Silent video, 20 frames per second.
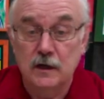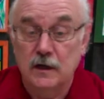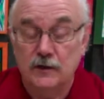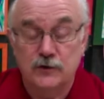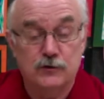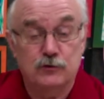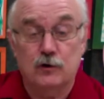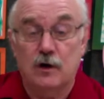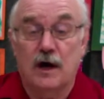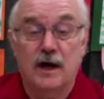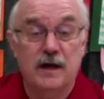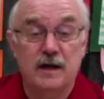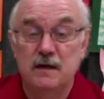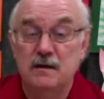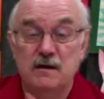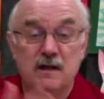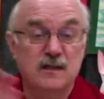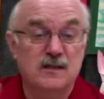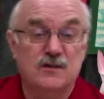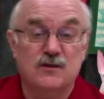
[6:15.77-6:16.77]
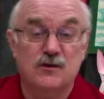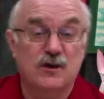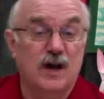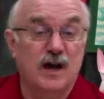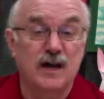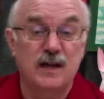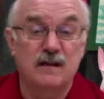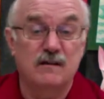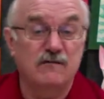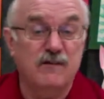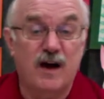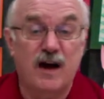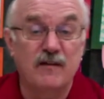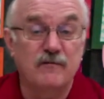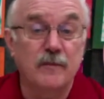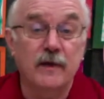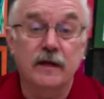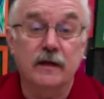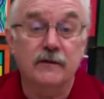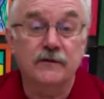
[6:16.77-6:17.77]
Dry it. It's dry in 5
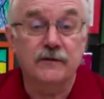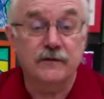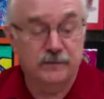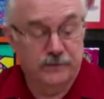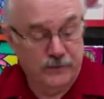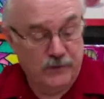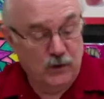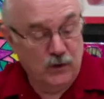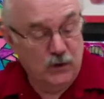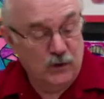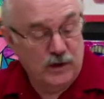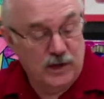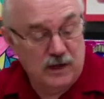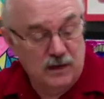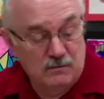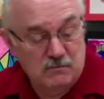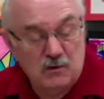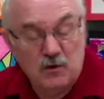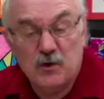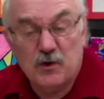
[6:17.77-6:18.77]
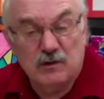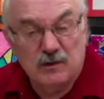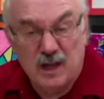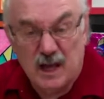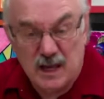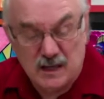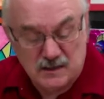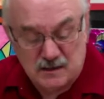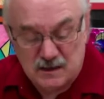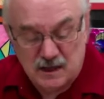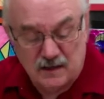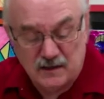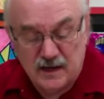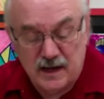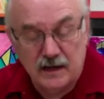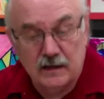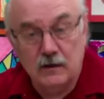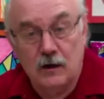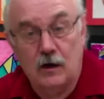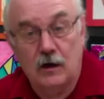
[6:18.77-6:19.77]
minutes, okay? Or less. Doesn't
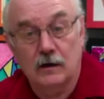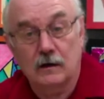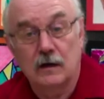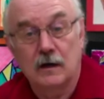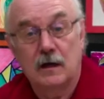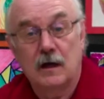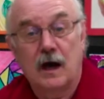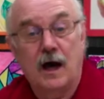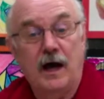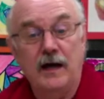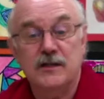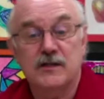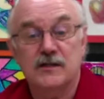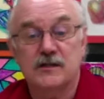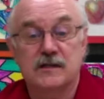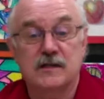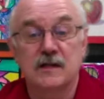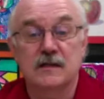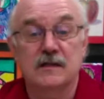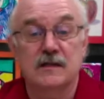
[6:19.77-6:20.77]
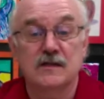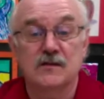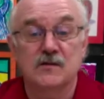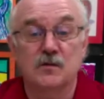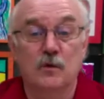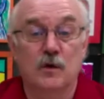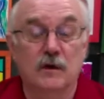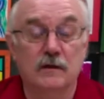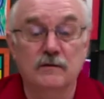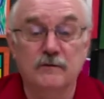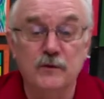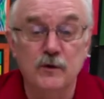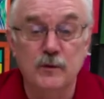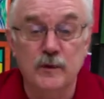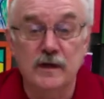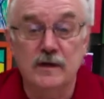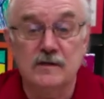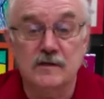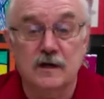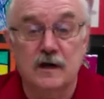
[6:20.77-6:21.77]
take long. I just did this one a few
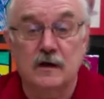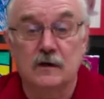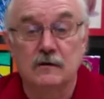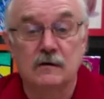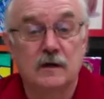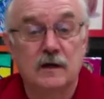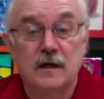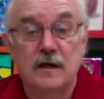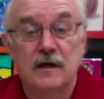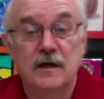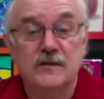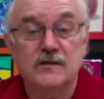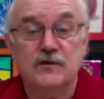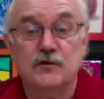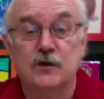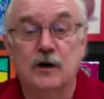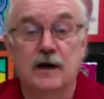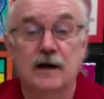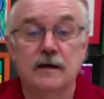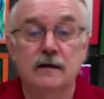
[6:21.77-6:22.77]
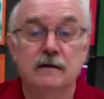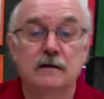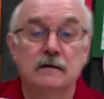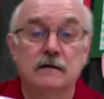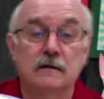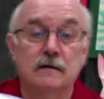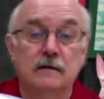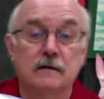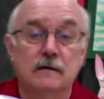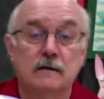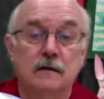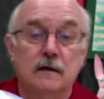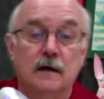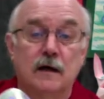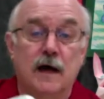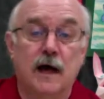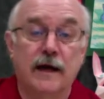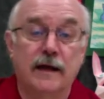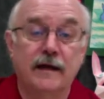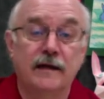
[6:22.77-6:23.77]
minutes ago. It's dry.
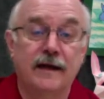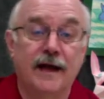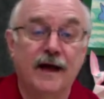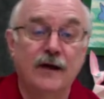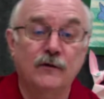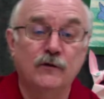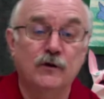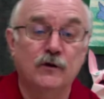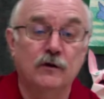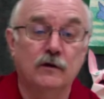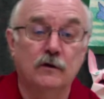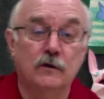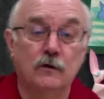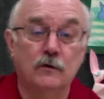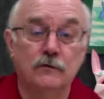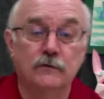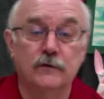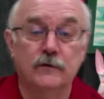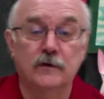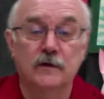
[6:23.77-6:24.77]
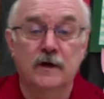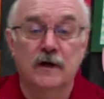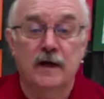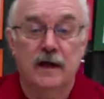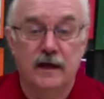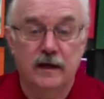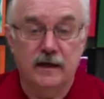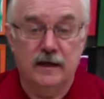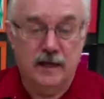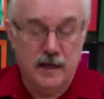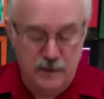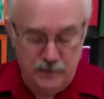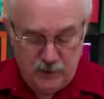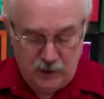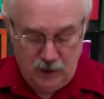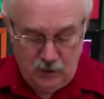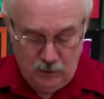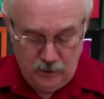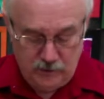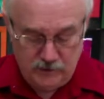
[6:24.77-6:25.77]
I can now turn it over and keep
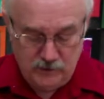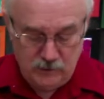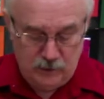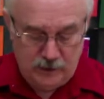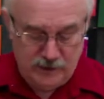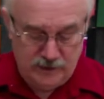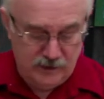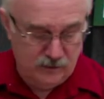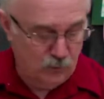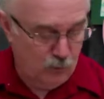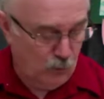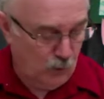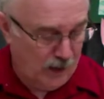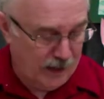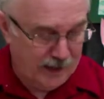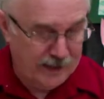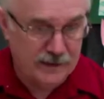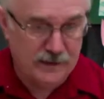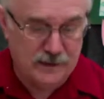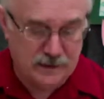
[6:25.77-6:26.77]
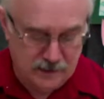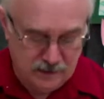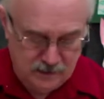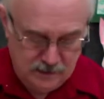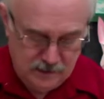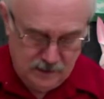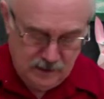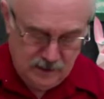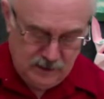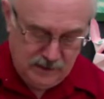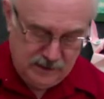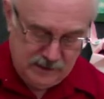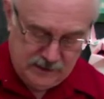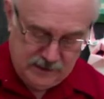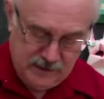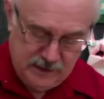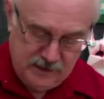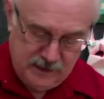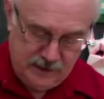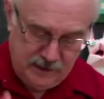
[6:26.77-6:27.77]
going. So I did white. Let's
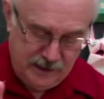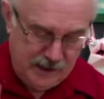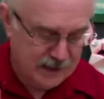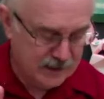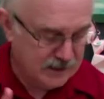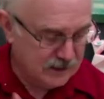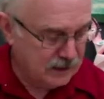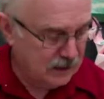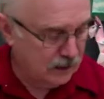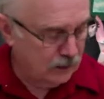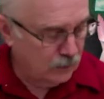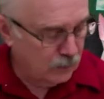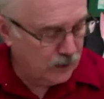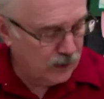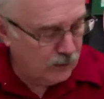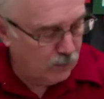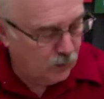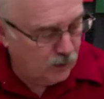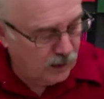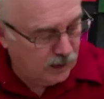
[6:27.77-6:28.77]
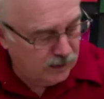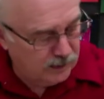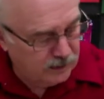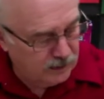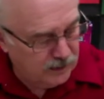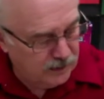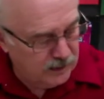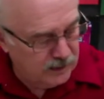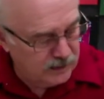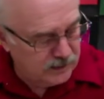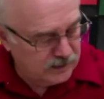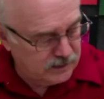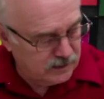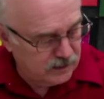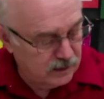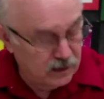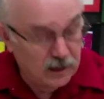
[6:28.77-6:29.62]
see. The next color I want is